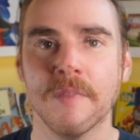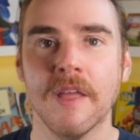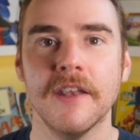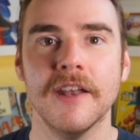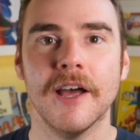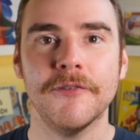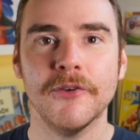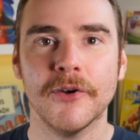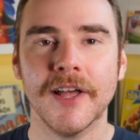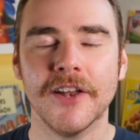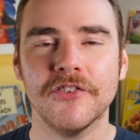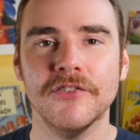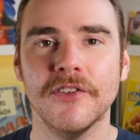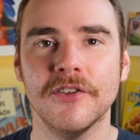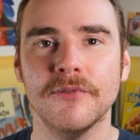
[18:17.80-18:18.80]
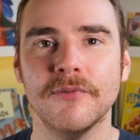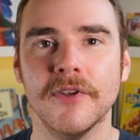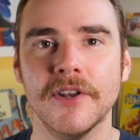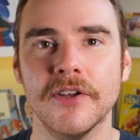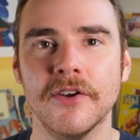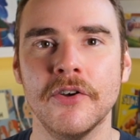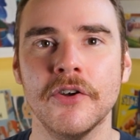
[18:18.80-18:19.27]
Now, if you're catching this
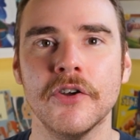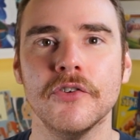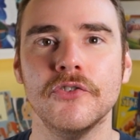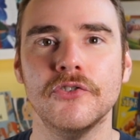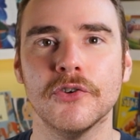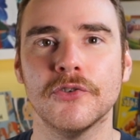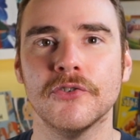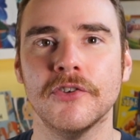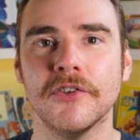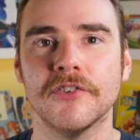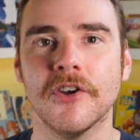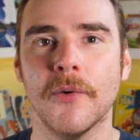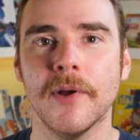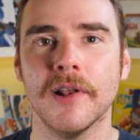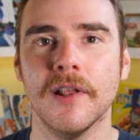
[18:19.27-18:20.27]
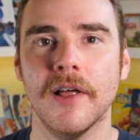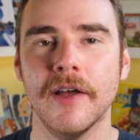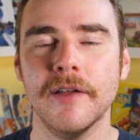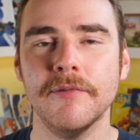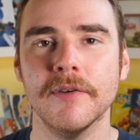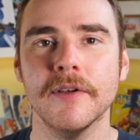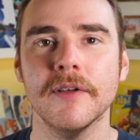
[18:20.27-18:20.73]
video just as it's going
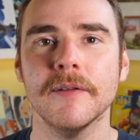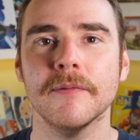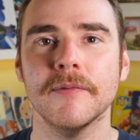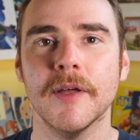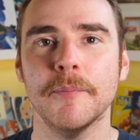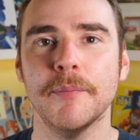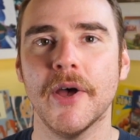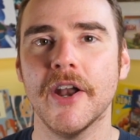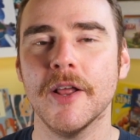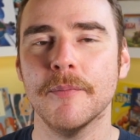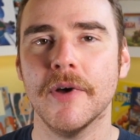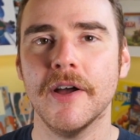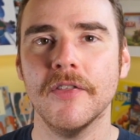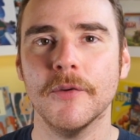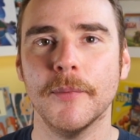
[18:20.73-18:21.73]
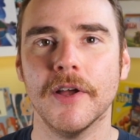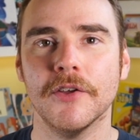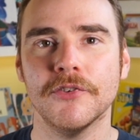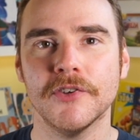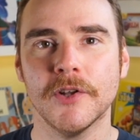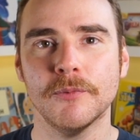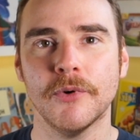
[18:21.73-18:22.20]
live, then bear in mind that we are
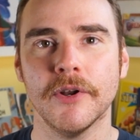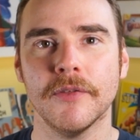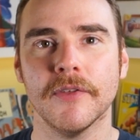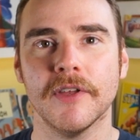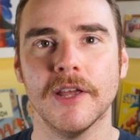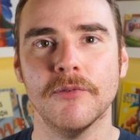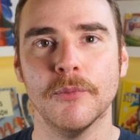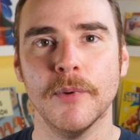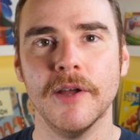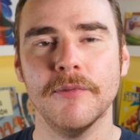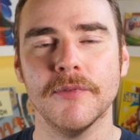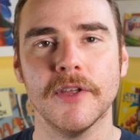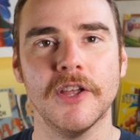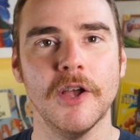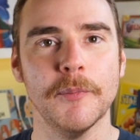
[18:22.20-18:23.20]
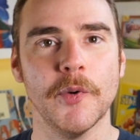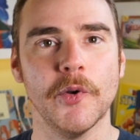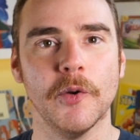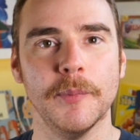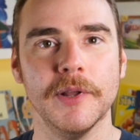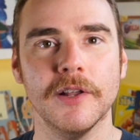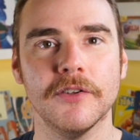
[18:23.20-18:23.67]
still running the giveaway for the Human
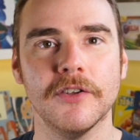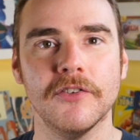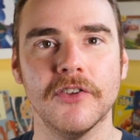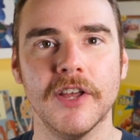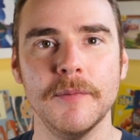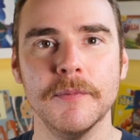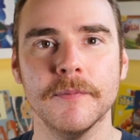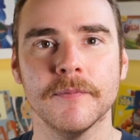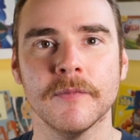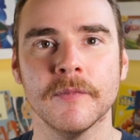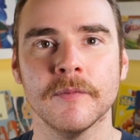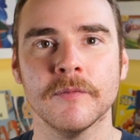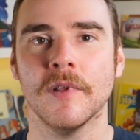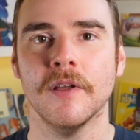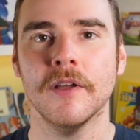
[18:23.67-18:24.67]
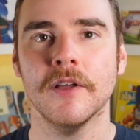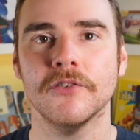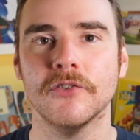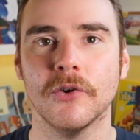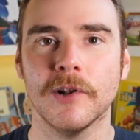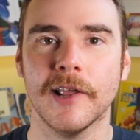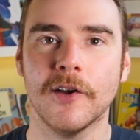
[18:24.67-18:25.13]
Nobility team.
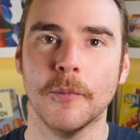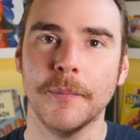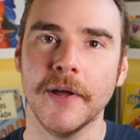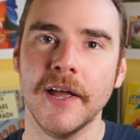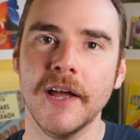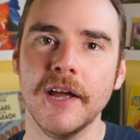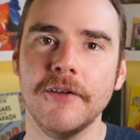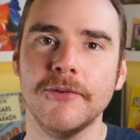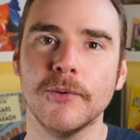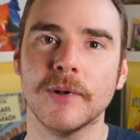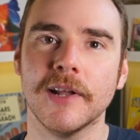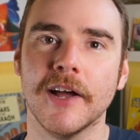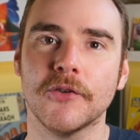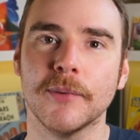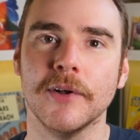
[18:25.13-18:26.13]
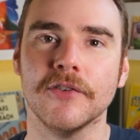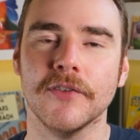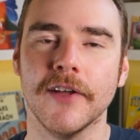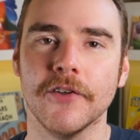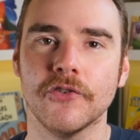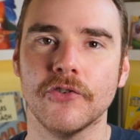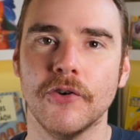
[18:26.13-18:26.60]
So click up here if you would like to enter
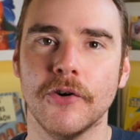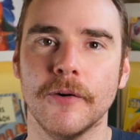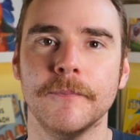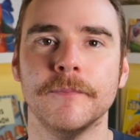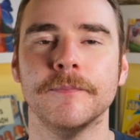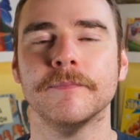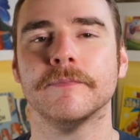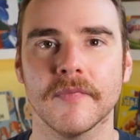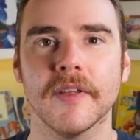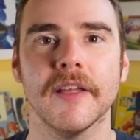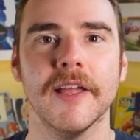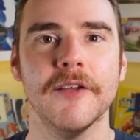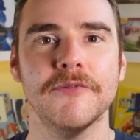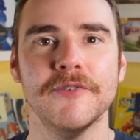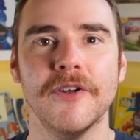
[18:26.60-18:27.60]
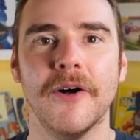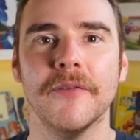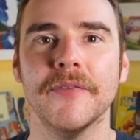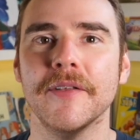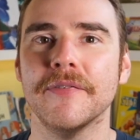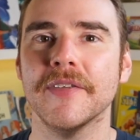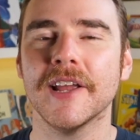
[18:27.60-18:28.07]
that draw. If not,
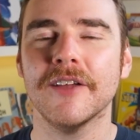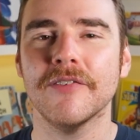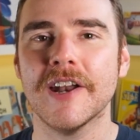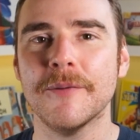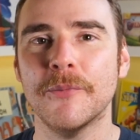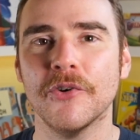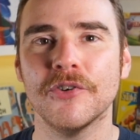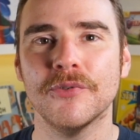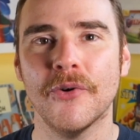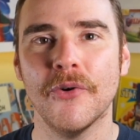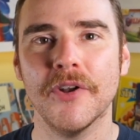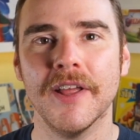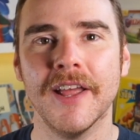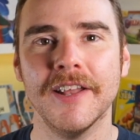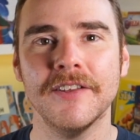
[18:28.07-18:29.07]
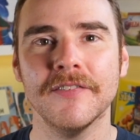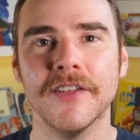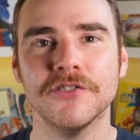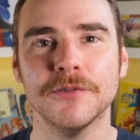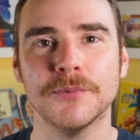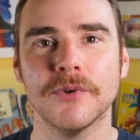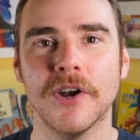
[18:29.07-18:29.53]
then thank you very much for already hitting that
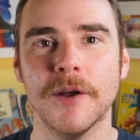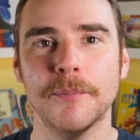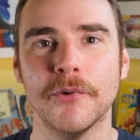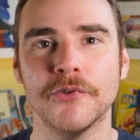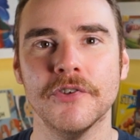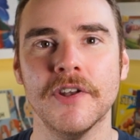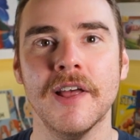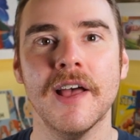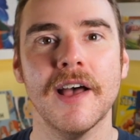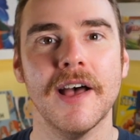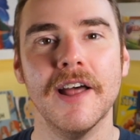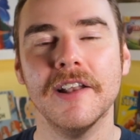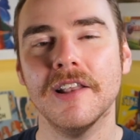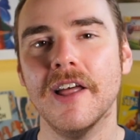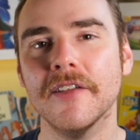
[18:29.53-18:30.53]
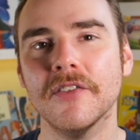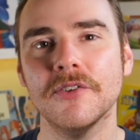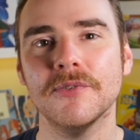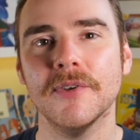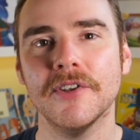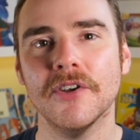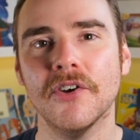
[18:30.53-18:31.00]
subscribe button and like this
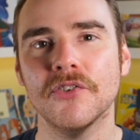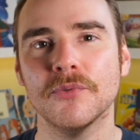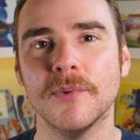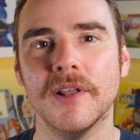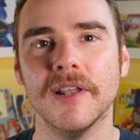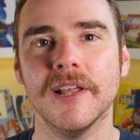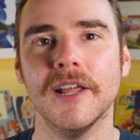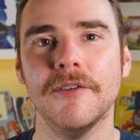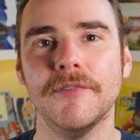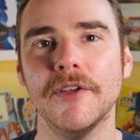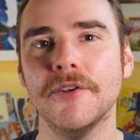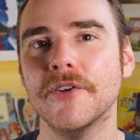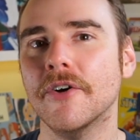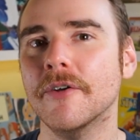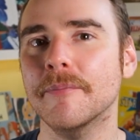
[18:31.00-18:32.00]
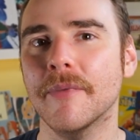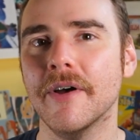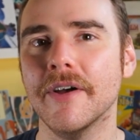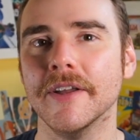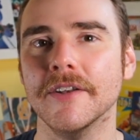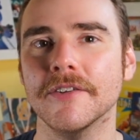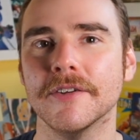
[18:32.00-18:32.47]
video as well if you don't
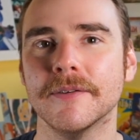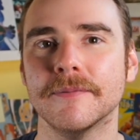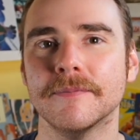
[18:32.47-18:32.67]
mind.